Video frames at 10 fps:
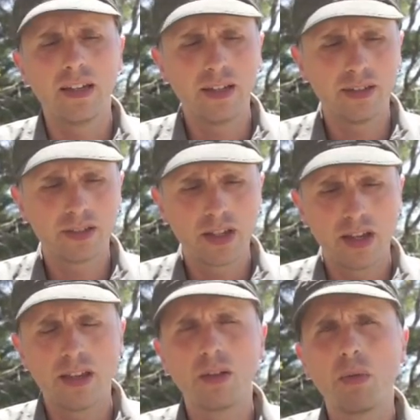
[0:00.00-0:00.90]
is
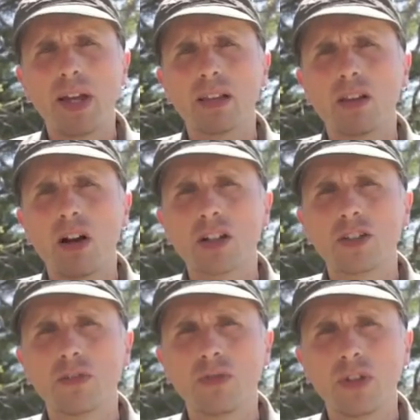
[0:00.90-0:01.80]
the way it
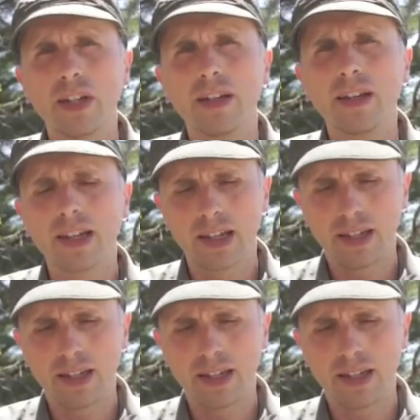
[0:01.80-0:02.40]
locks your foot in